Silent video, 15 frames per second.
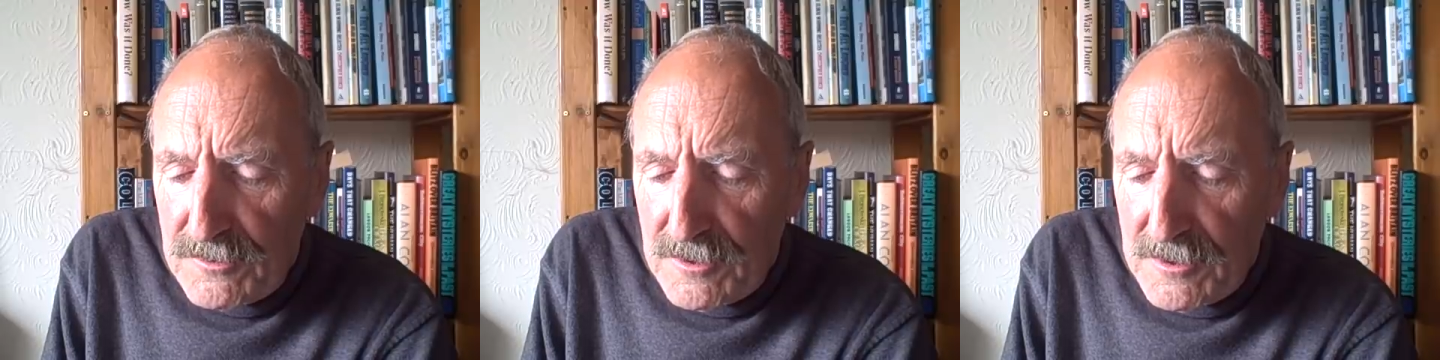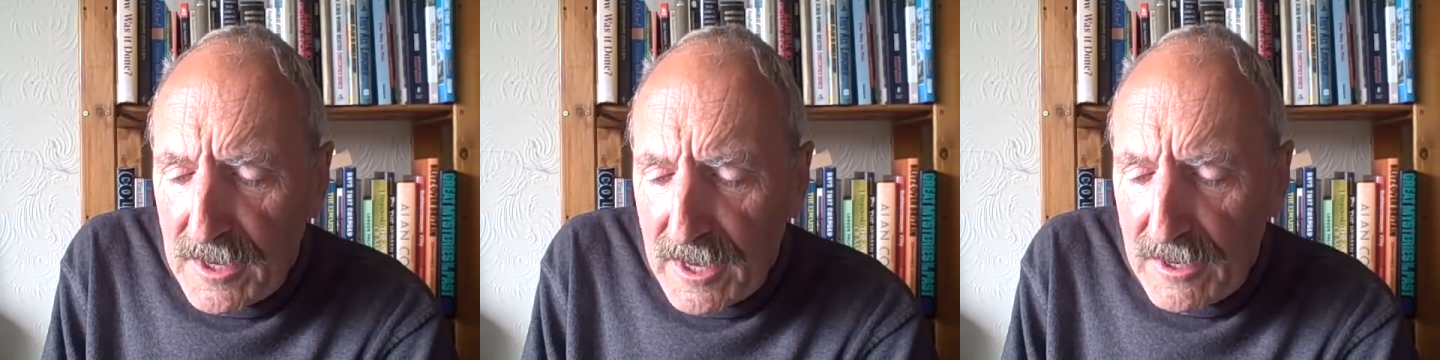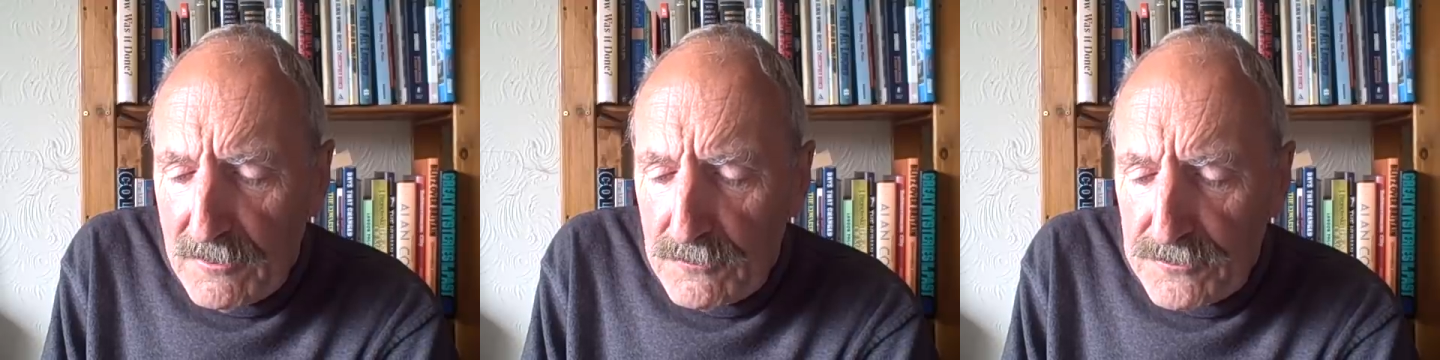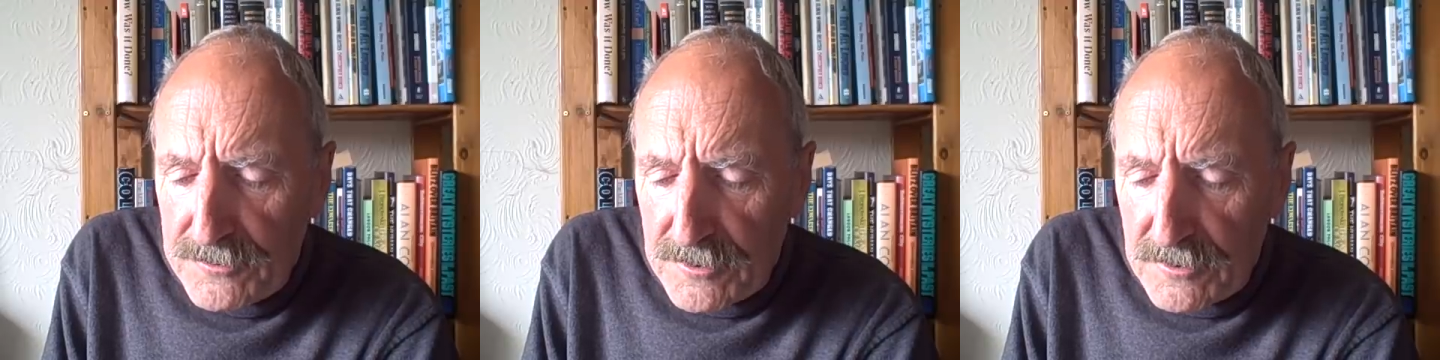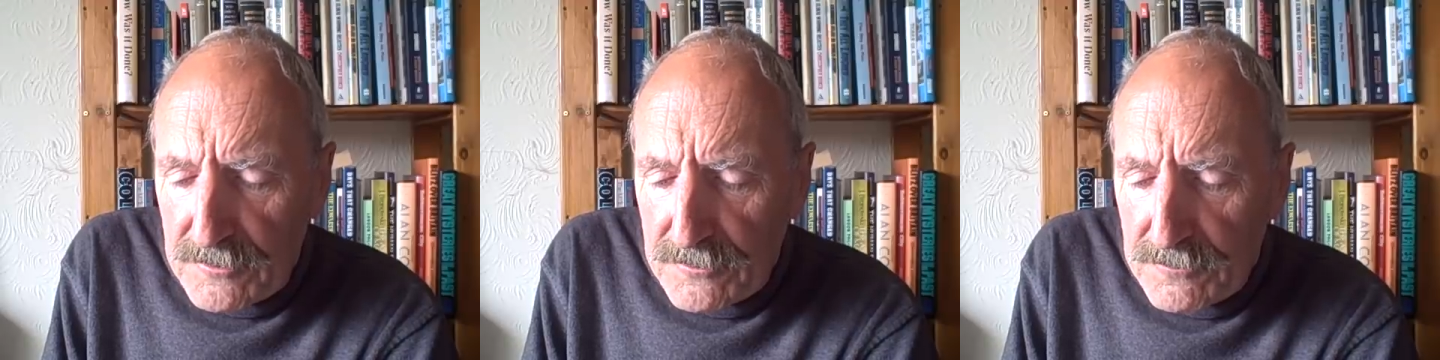in
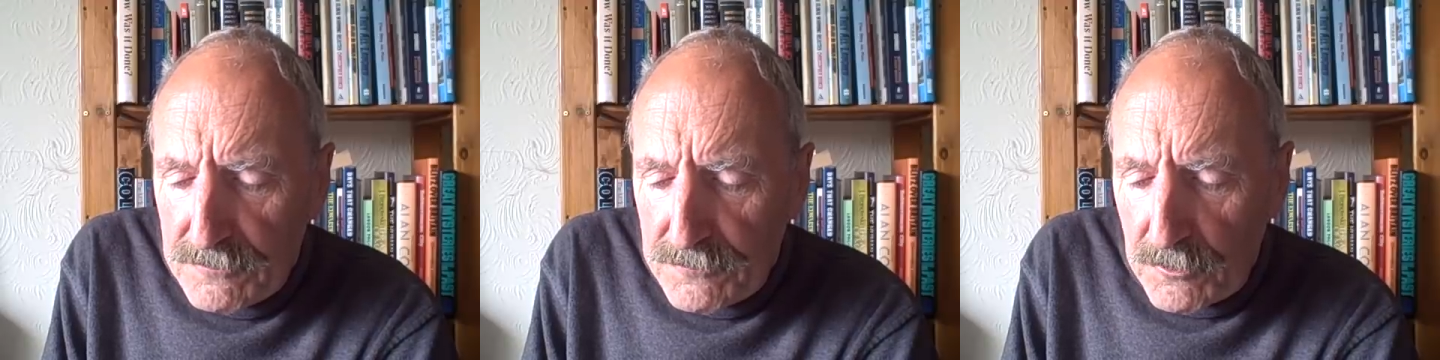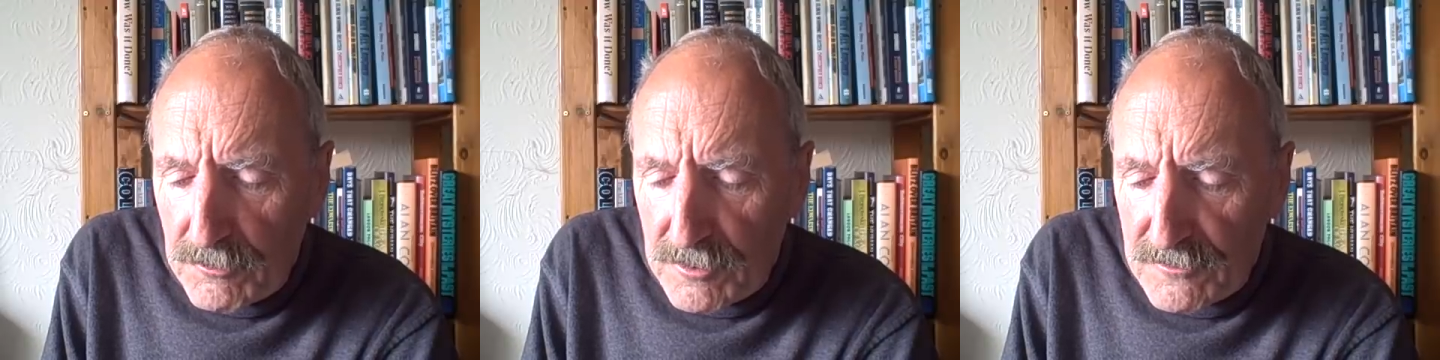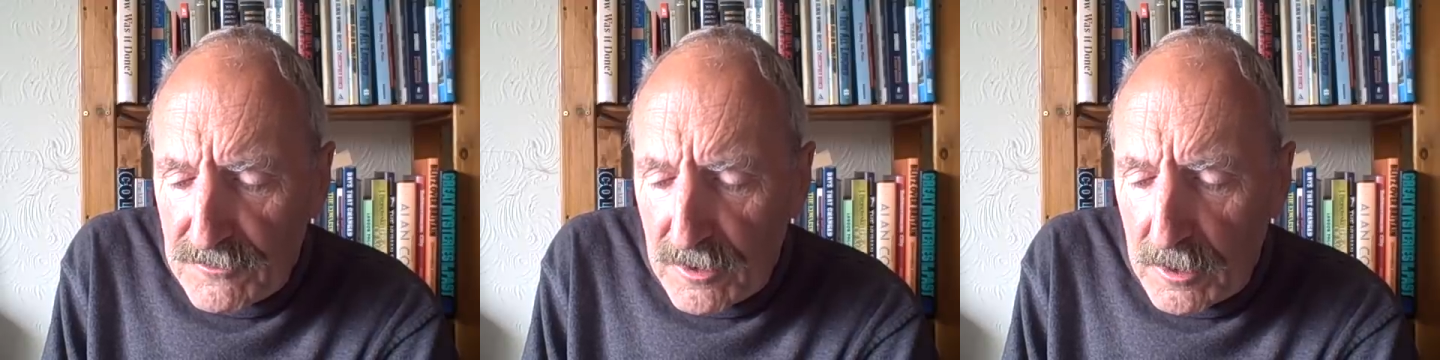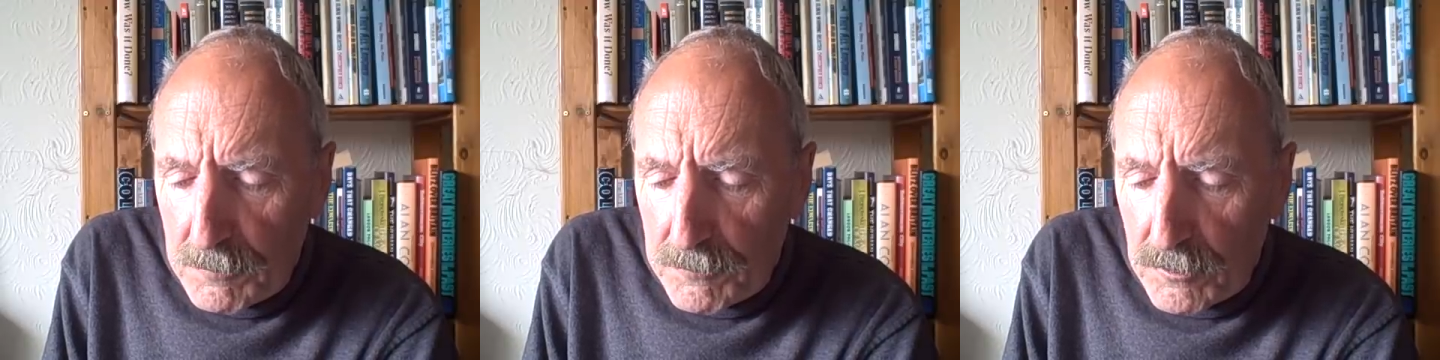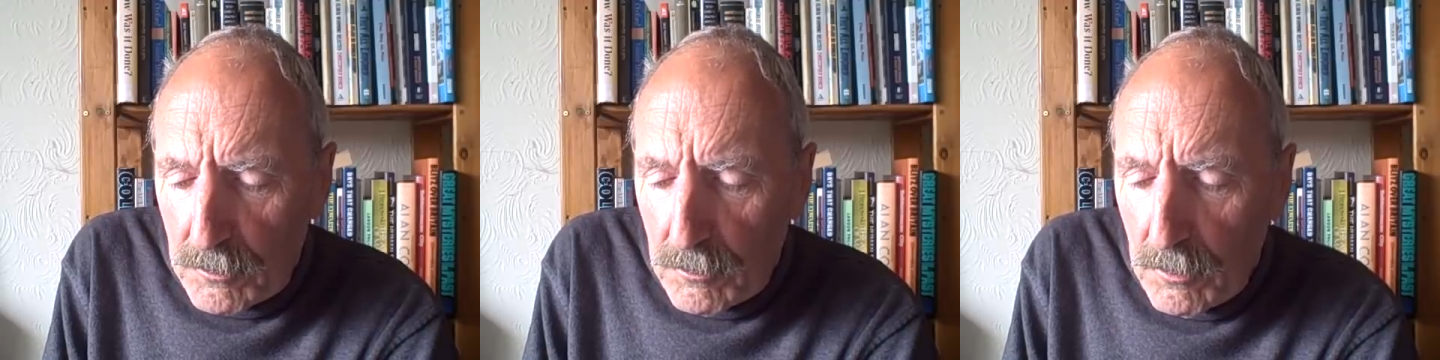houses, for
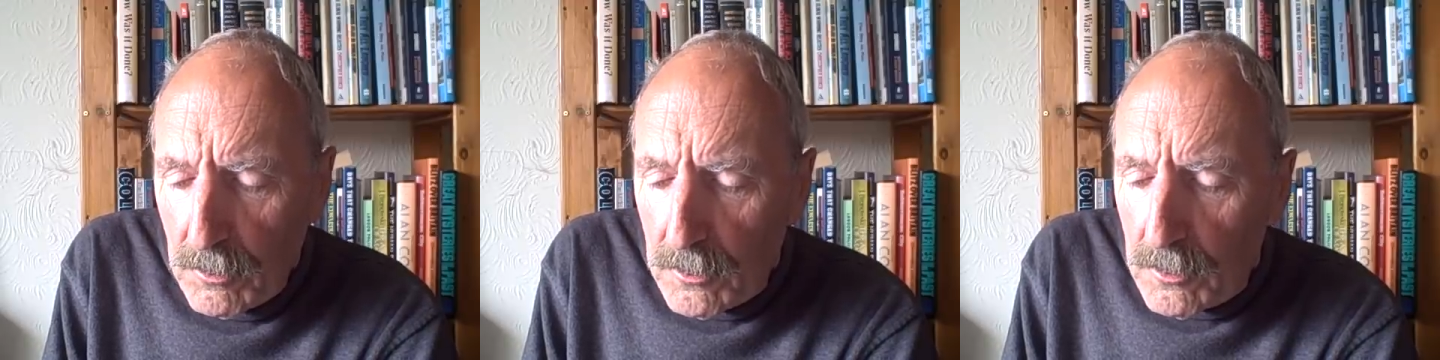example,